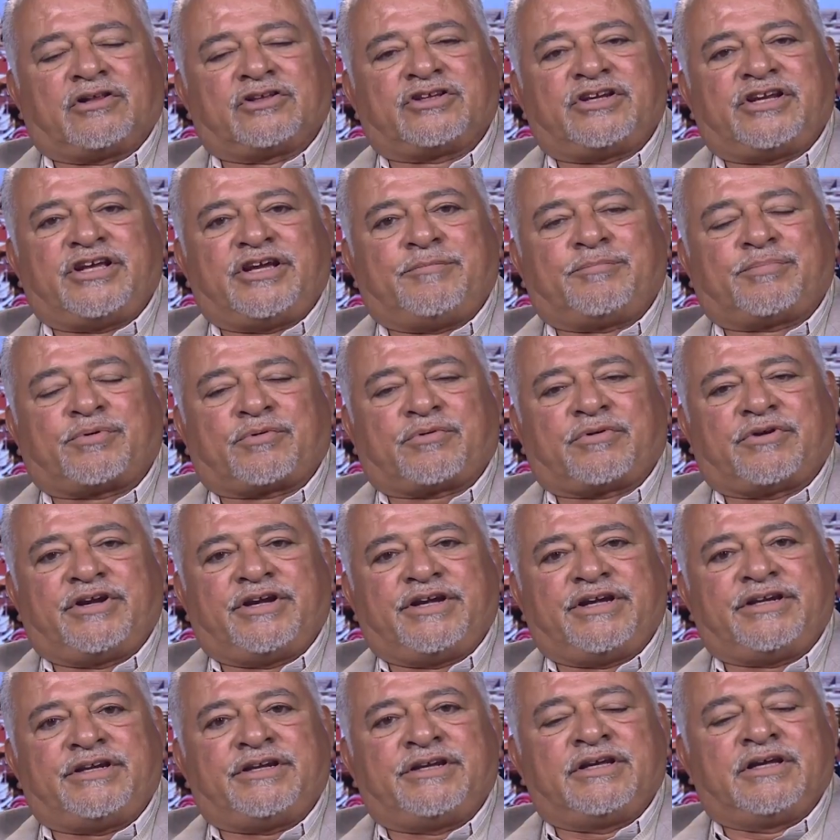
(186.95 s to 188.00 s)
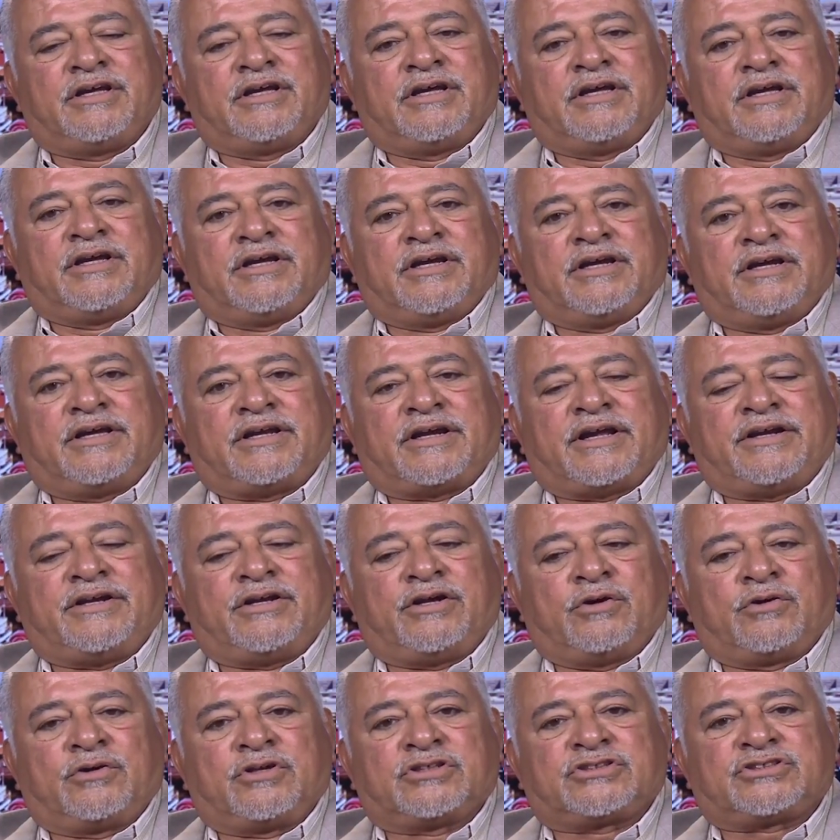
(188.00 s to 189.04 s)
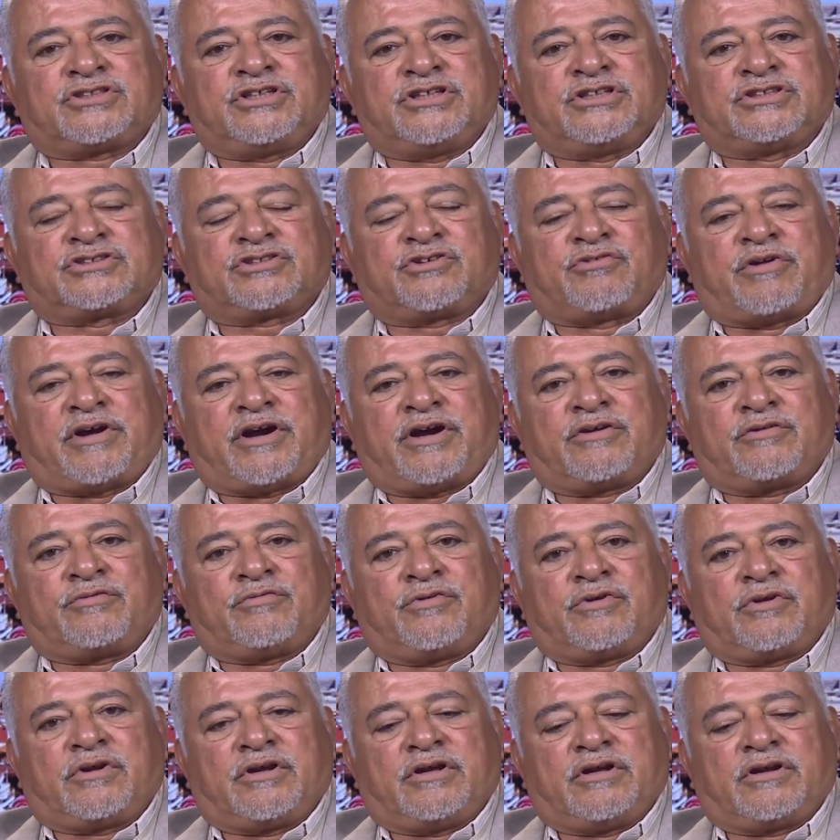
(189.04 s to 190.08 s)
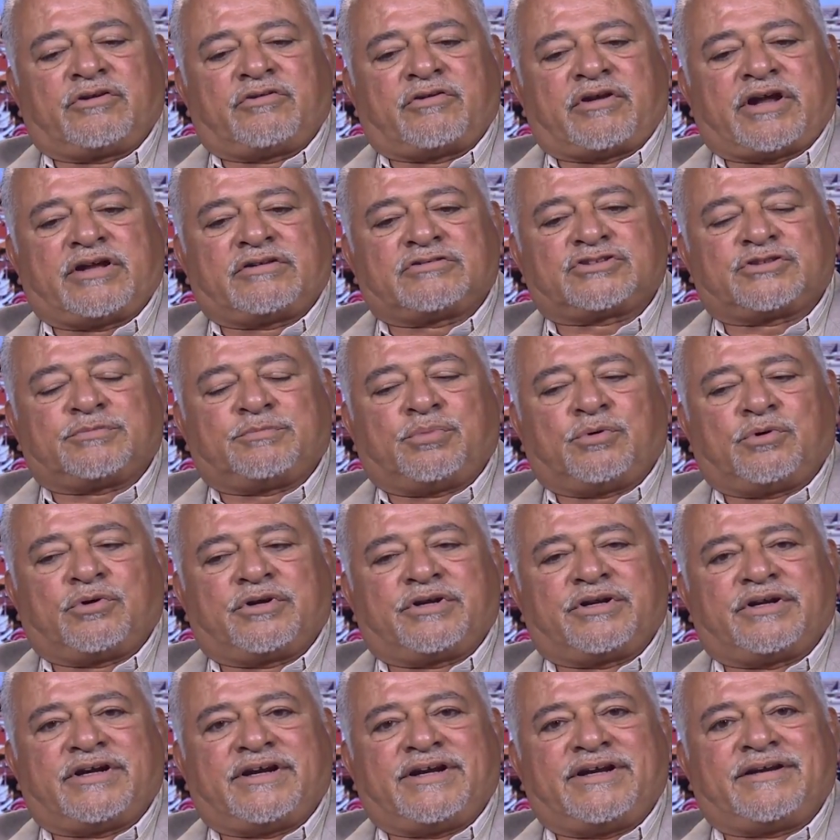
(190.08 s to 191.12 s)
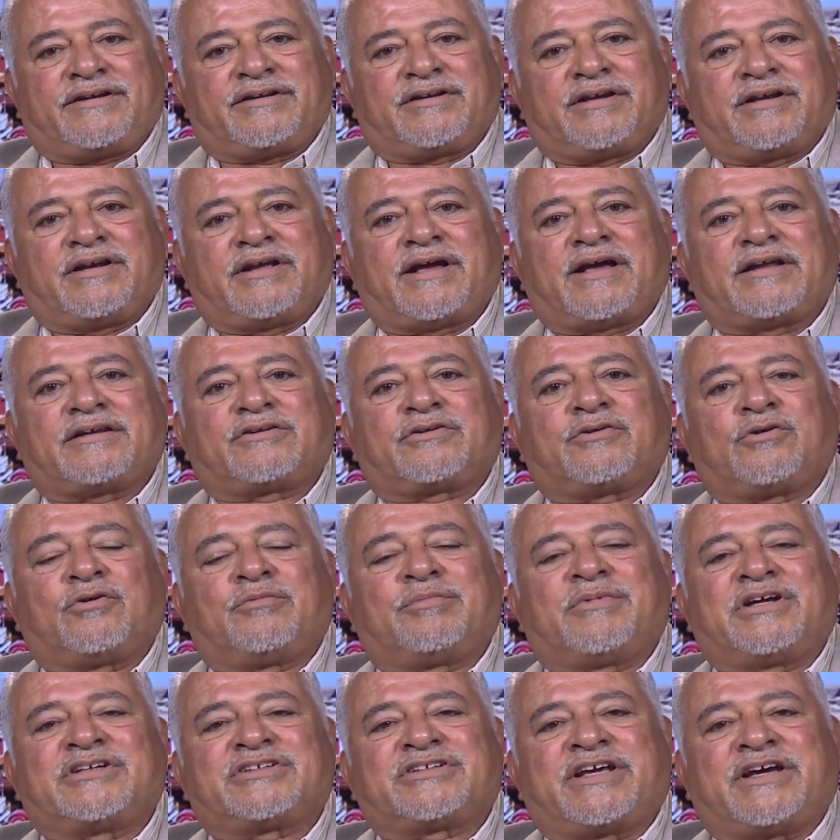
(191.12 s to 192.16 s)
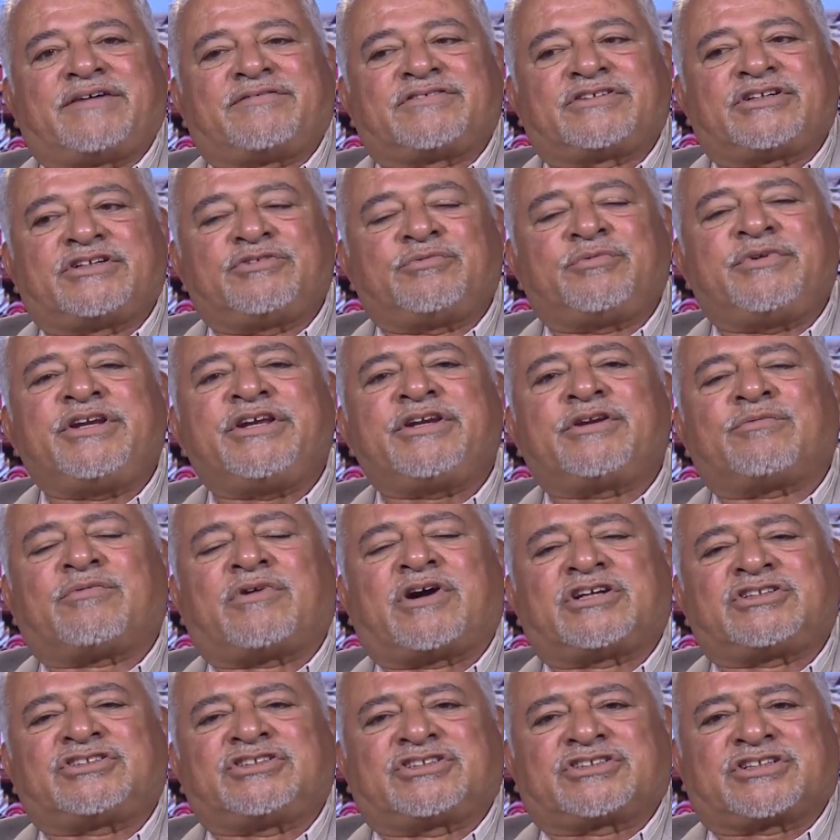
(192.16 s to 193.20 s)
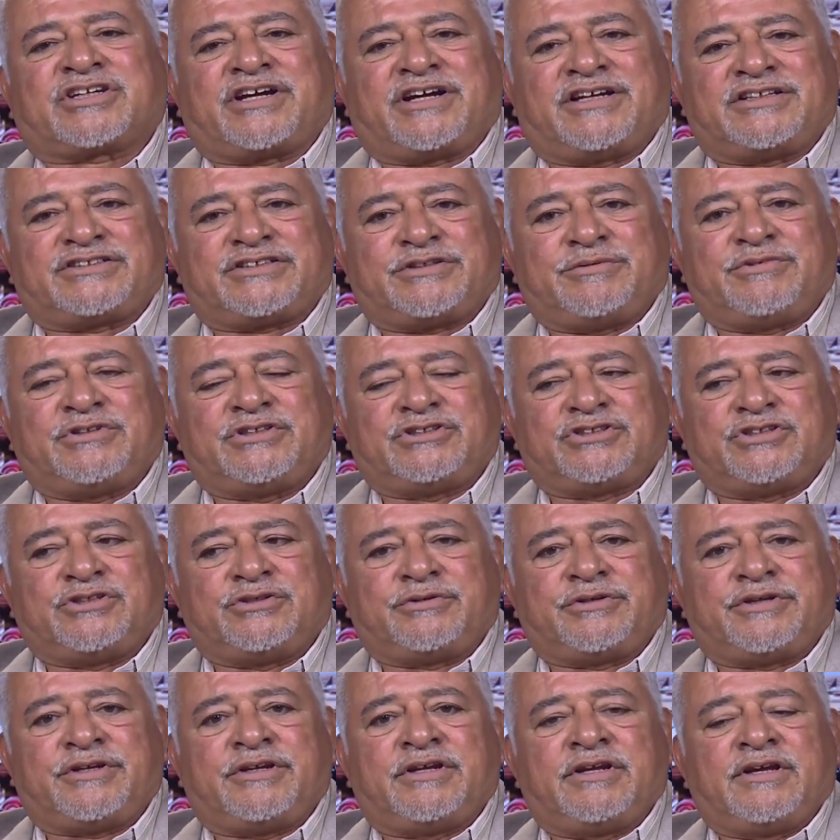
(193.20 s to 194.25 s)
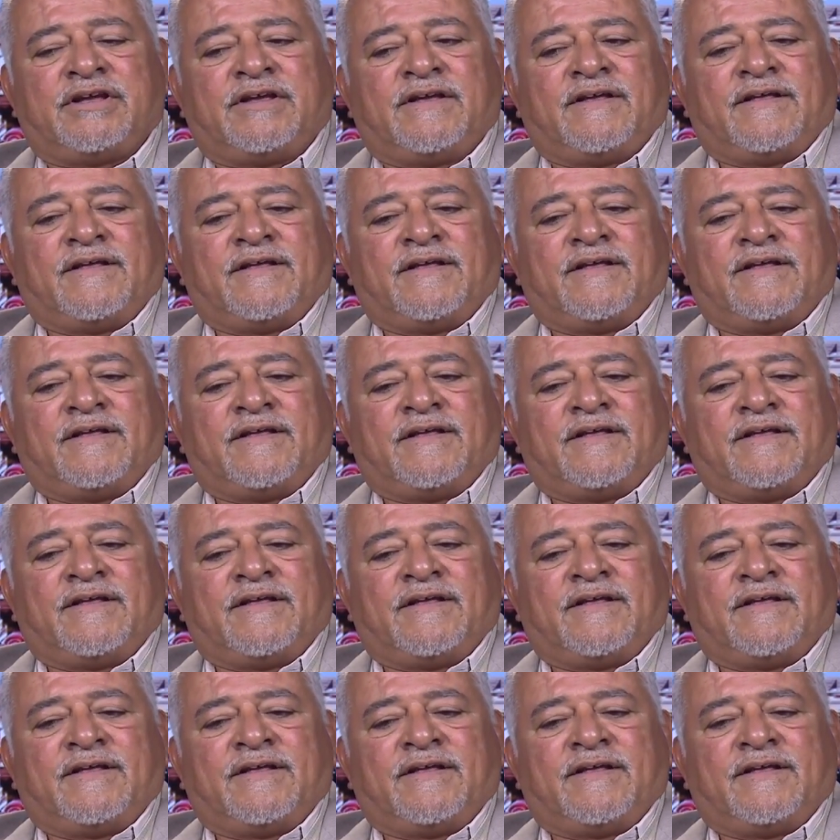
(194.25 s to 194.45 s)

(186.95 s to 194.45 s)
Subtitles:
holiday parade, and I noticed his ground support, and I told my staff, I said, we need to watch this guy, see what he's doing.